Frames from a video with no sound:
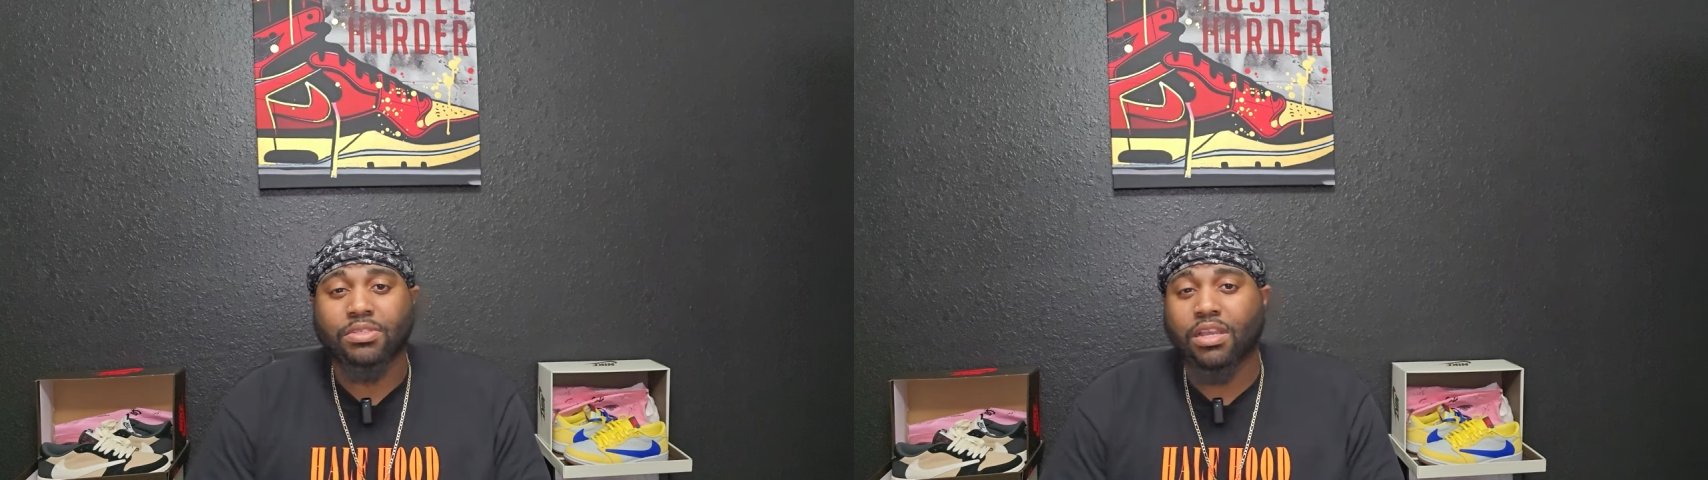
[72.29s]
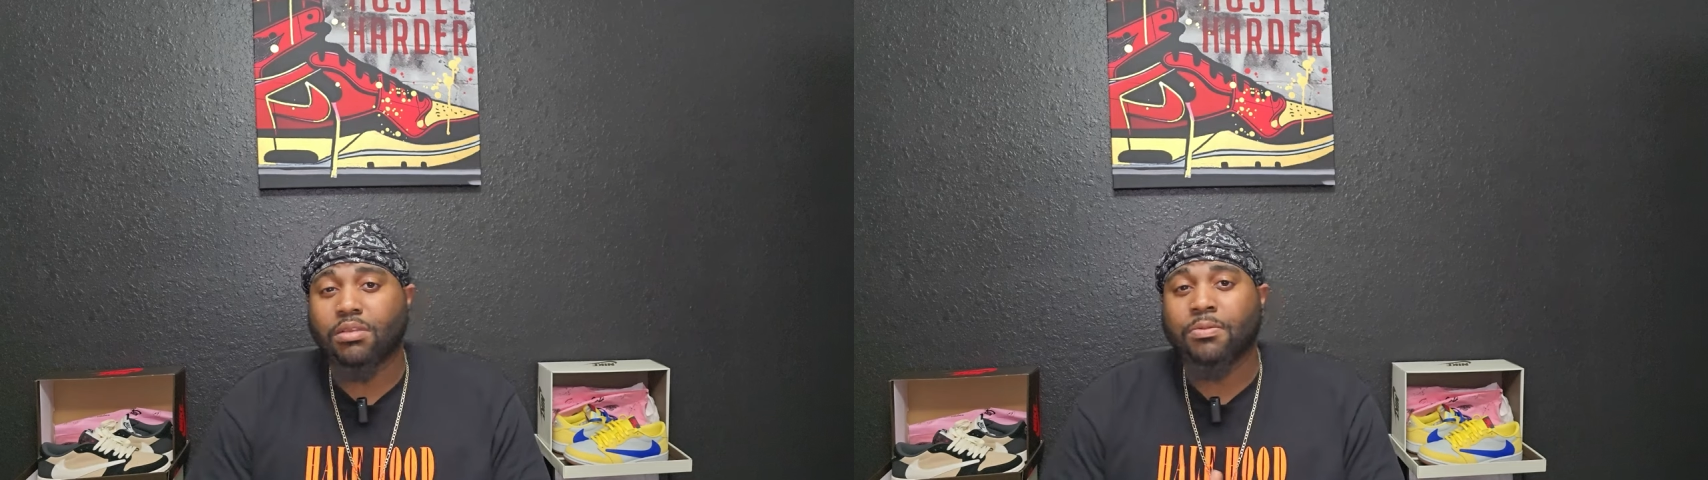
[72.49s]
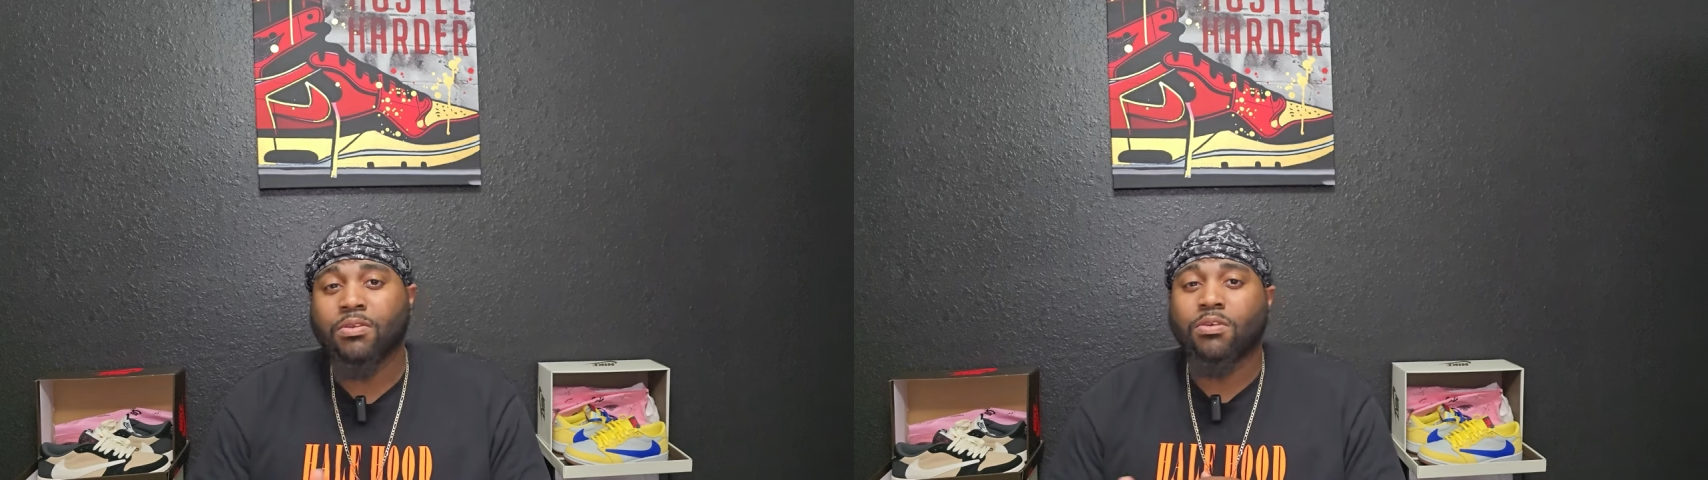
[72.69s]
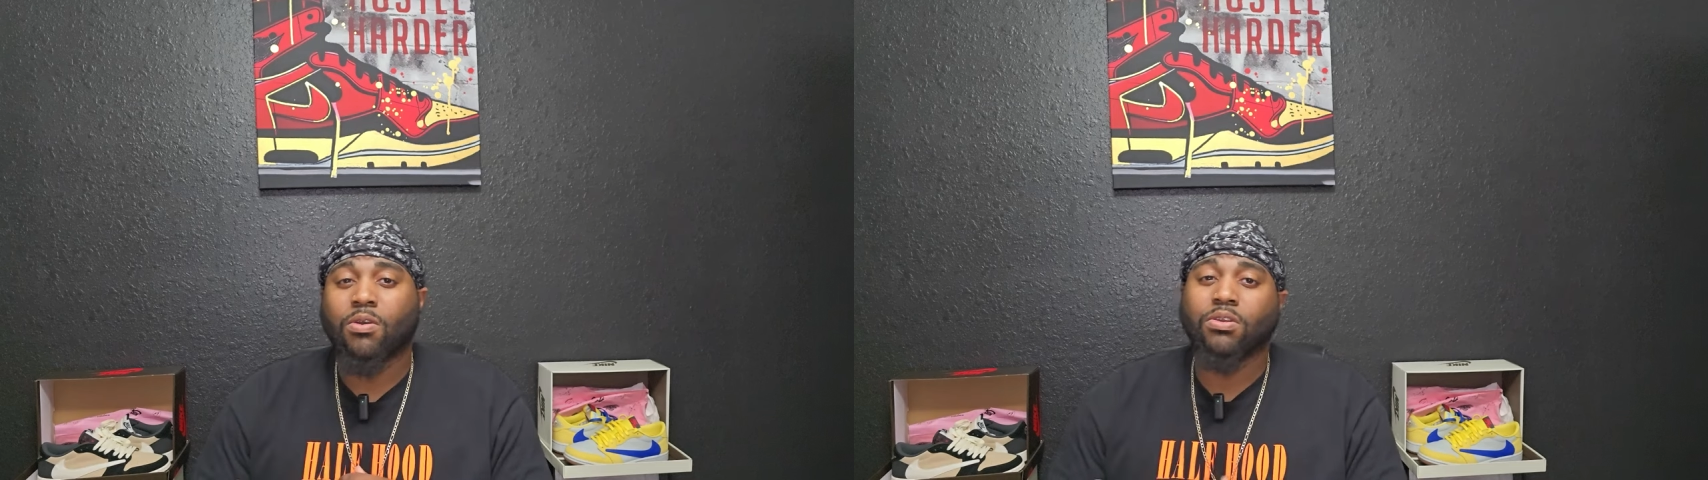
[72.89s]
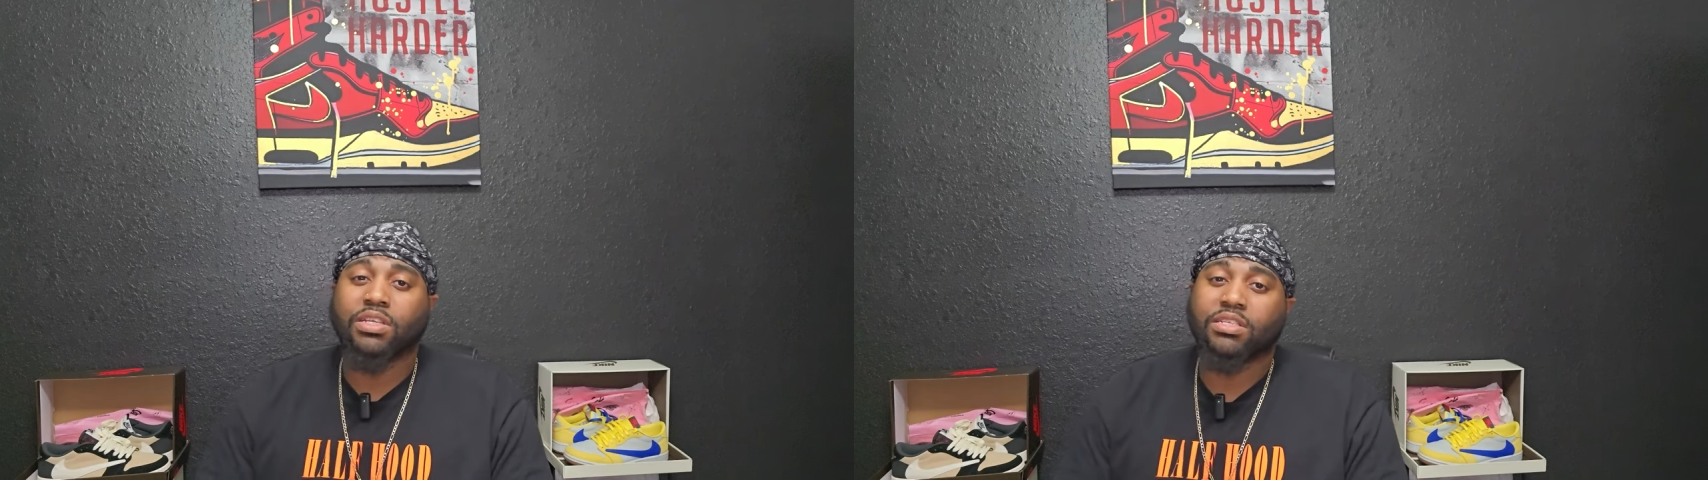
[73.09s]
time
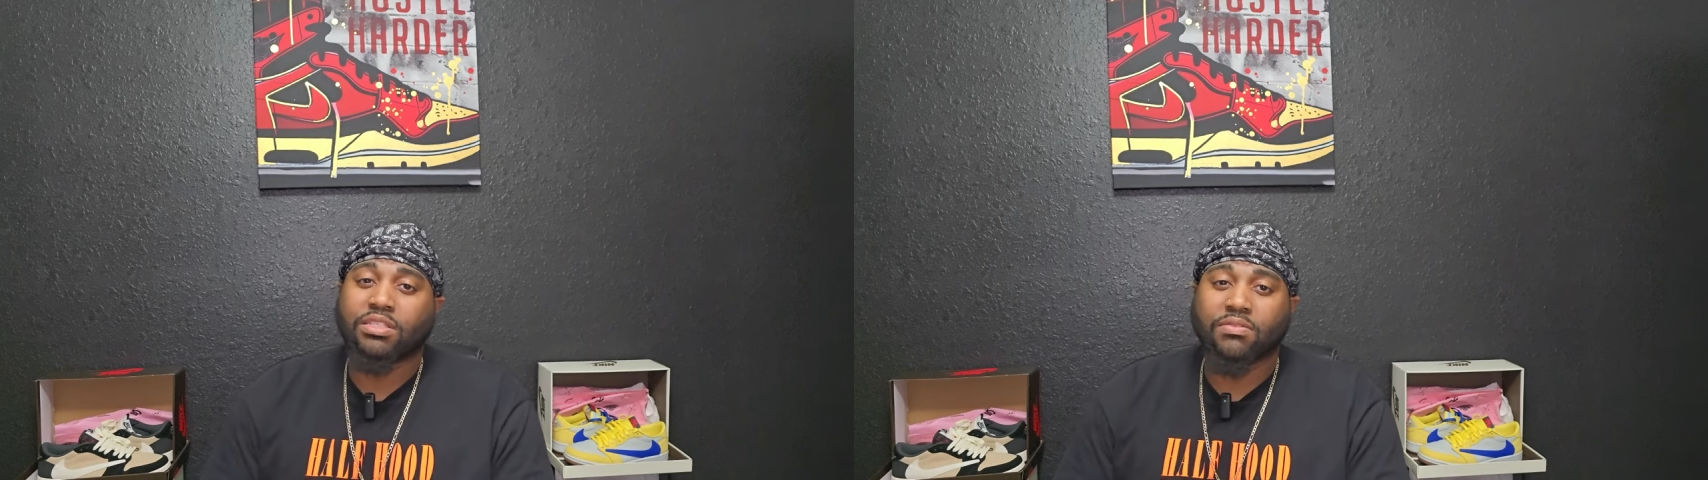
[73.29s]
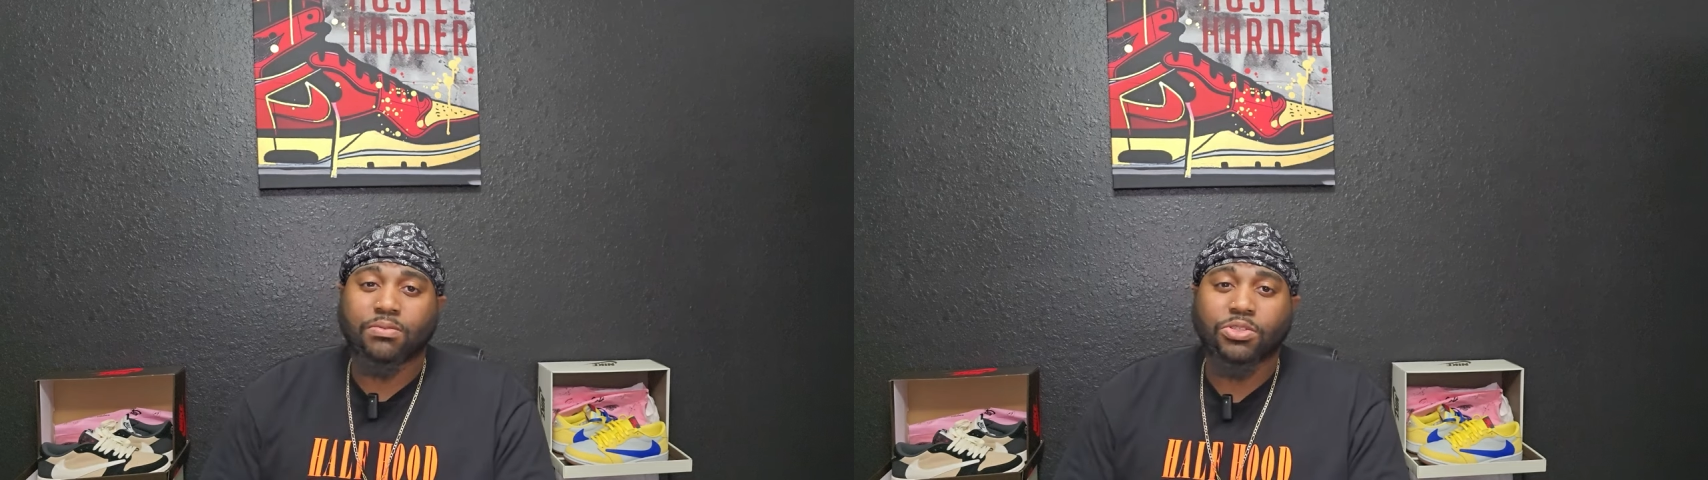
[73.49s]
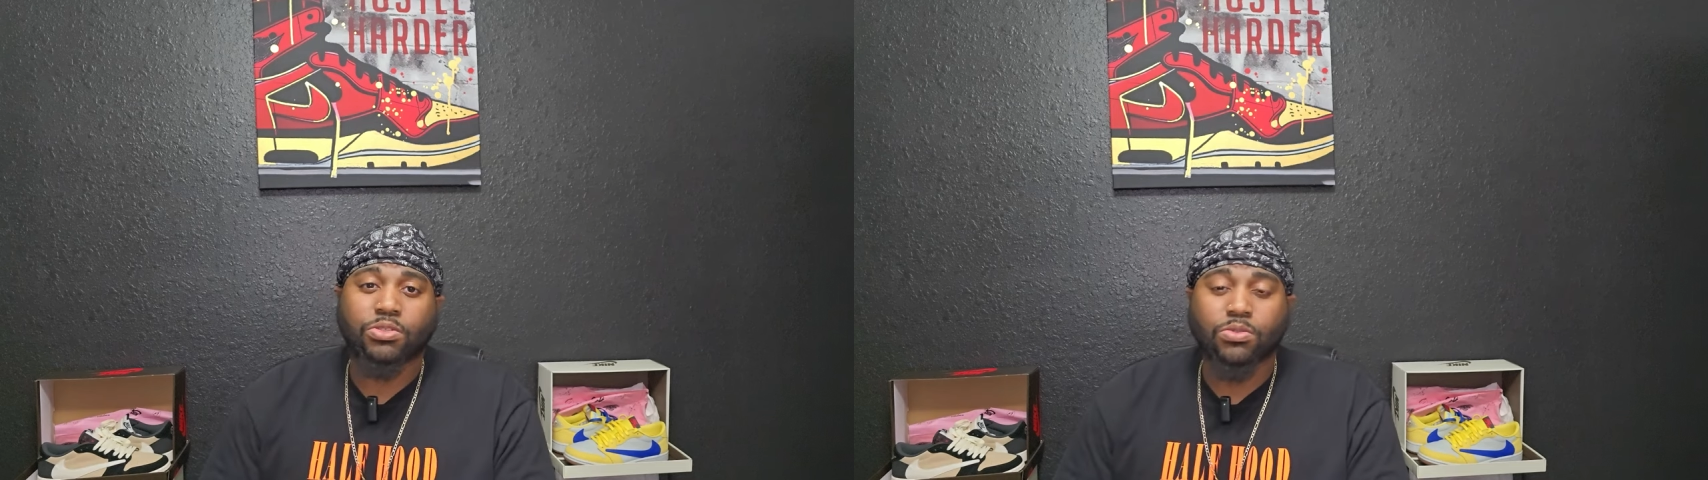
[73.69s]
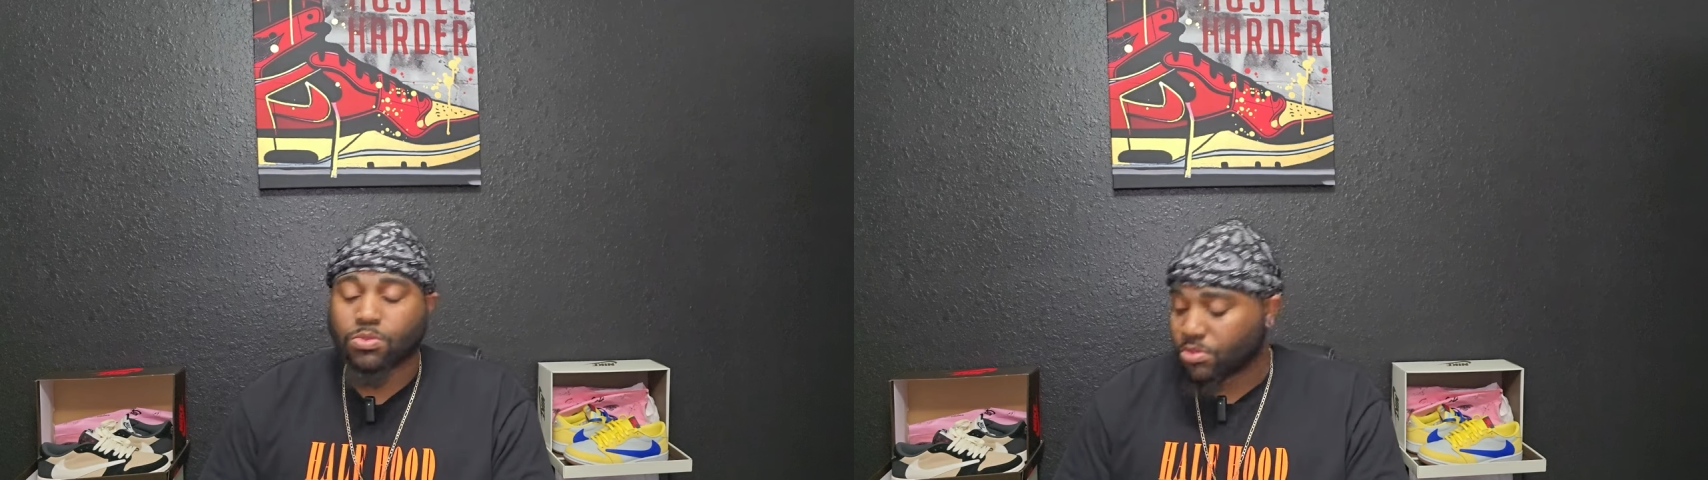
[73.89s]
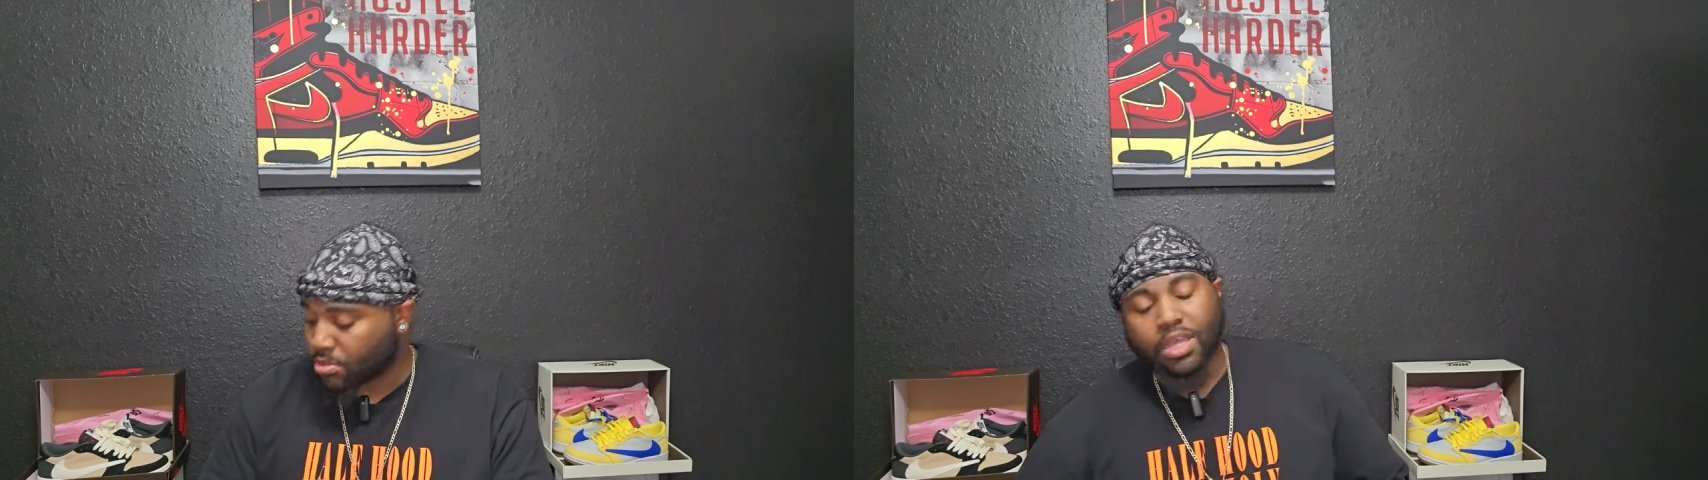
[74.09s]
on these different shoes.